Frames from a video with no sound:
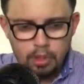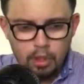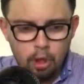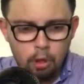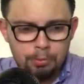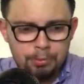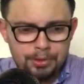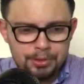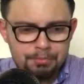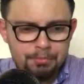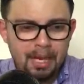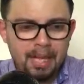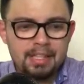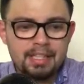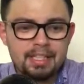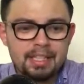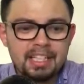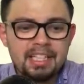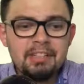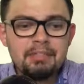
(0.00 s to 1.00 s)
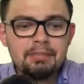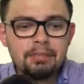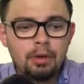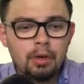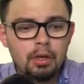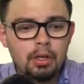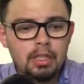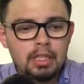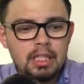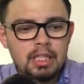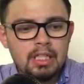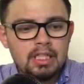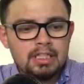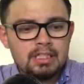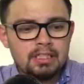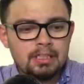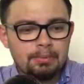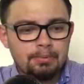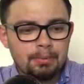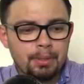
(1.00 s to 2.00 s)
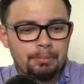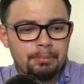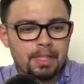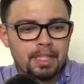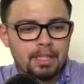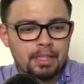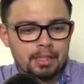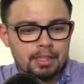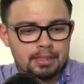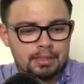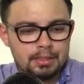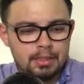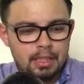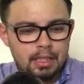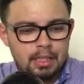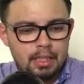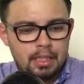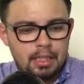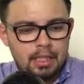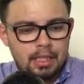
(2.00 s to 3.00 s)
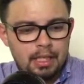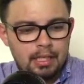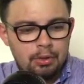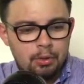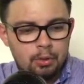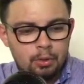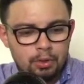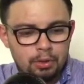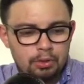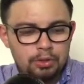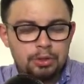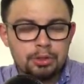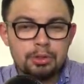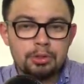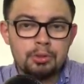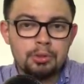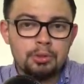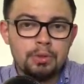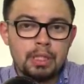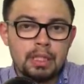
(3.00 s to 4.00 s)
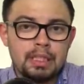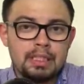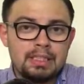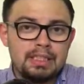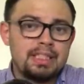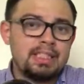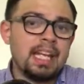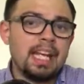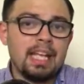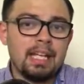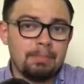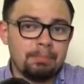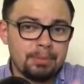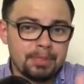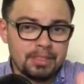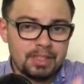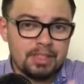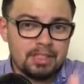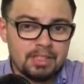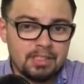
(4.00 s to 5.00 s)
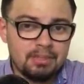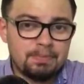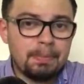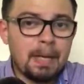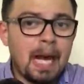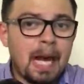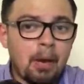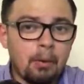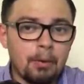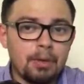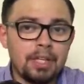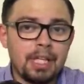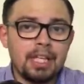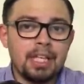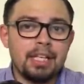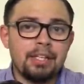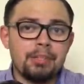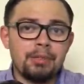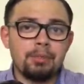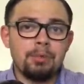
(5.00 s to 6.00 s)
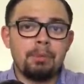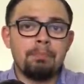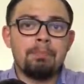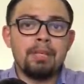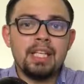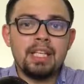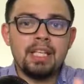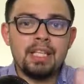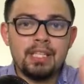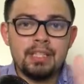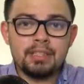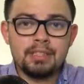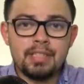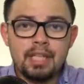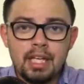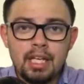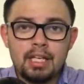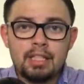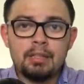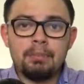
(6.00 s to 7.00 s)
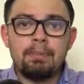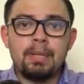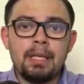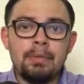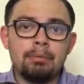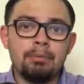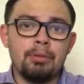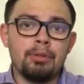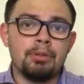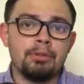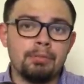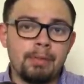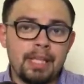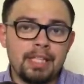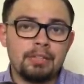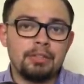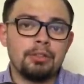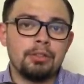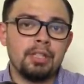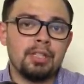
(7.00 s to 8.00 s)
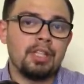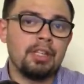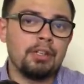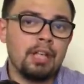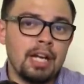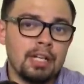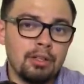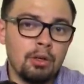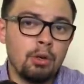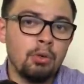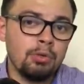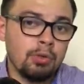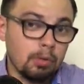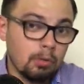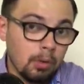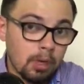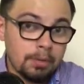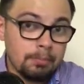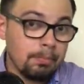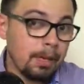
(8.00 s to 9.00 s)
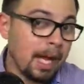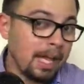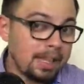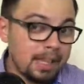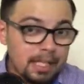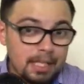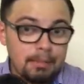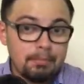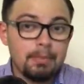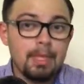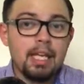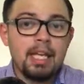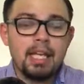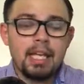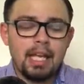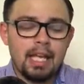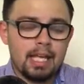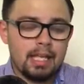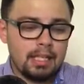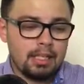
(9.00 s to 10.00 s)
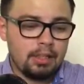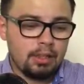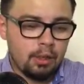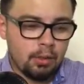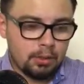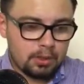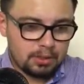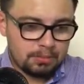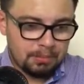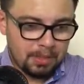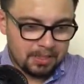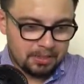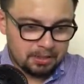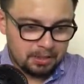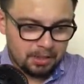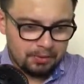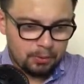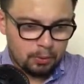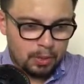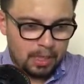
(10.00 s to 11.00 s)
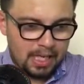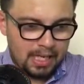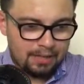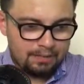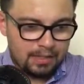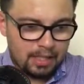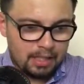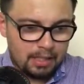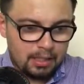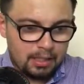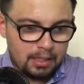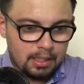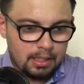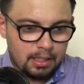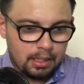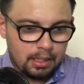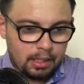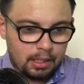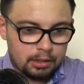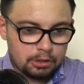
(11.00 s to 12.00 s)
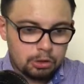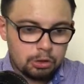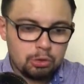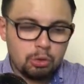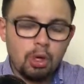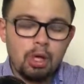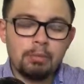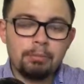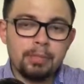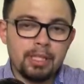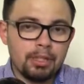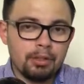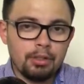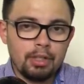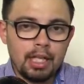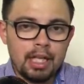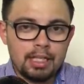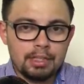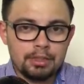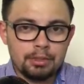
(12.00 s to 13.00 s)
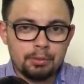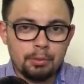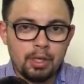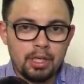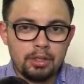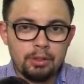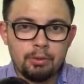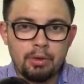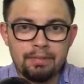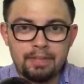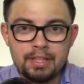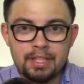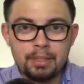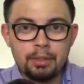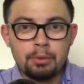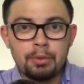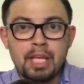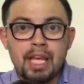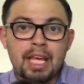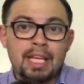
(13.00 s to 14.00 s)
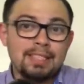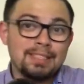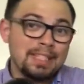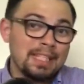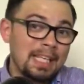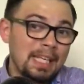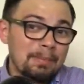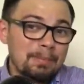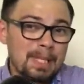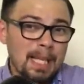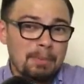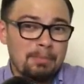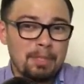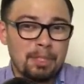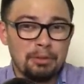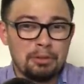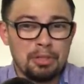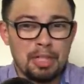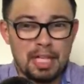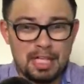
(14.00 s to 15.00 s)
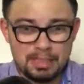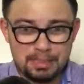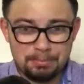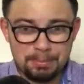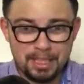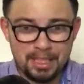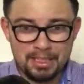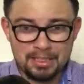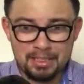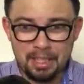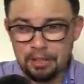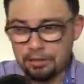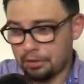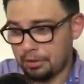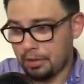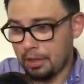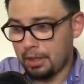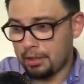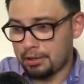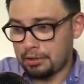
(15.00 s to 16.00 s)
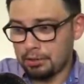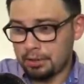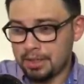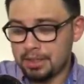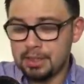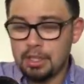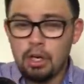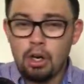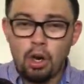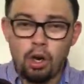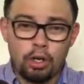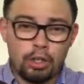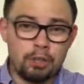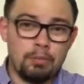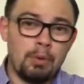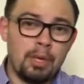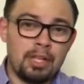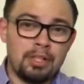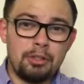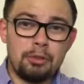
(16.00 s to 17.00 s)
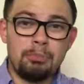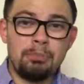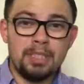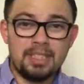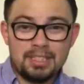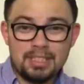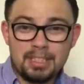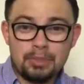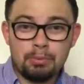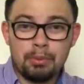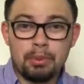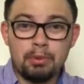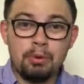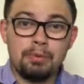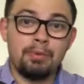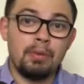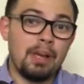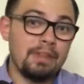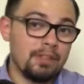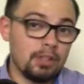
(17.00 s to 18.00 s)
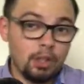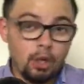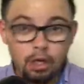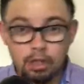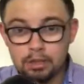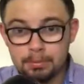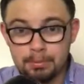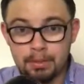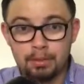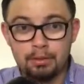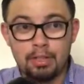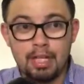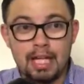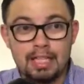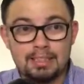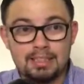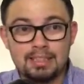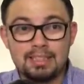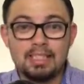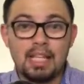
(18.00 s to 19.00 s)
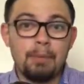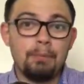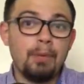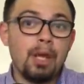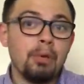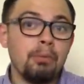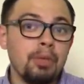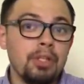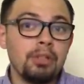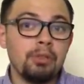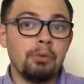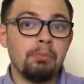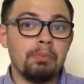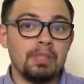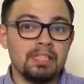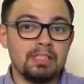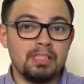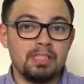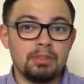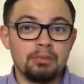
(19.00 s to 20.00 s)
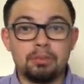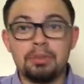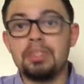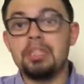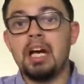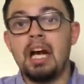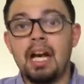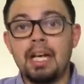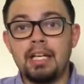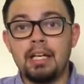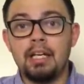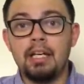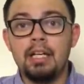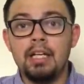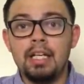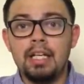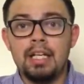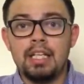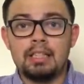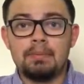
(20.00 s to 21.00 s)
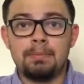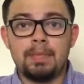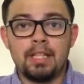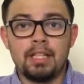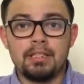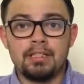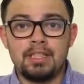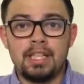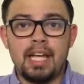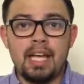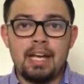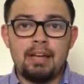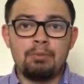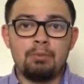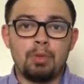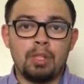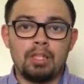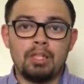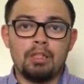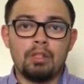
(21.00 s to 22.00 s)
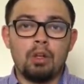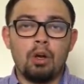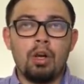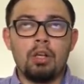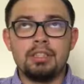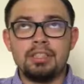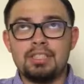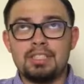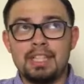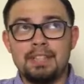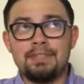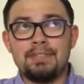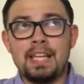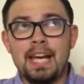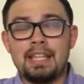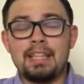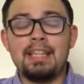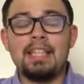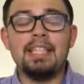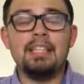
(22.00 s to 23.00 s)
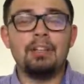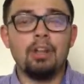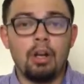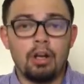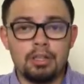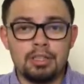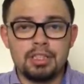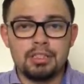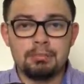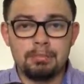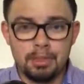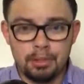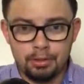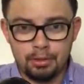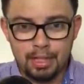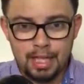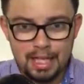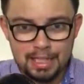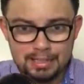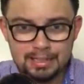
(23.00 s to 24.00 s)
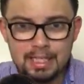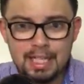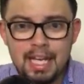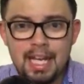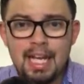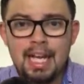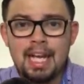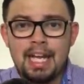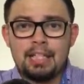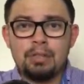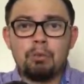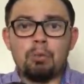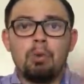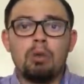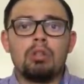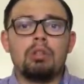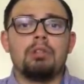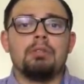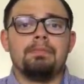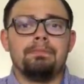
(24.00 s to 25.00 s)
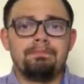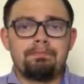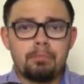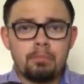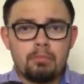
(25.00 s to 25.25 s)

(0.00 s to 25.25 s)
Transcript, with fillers: almost by default simply because in order to stay in positions of power they need to appease the people and make sure that they're not overrun by them and you know especially if you have a, a strong middle class you want to do everything you can to keep that middle class because other countries are going to want to do business with you if you have a large middle class the same way we do business with china is because they have one of the largest if not the largest middle class in the world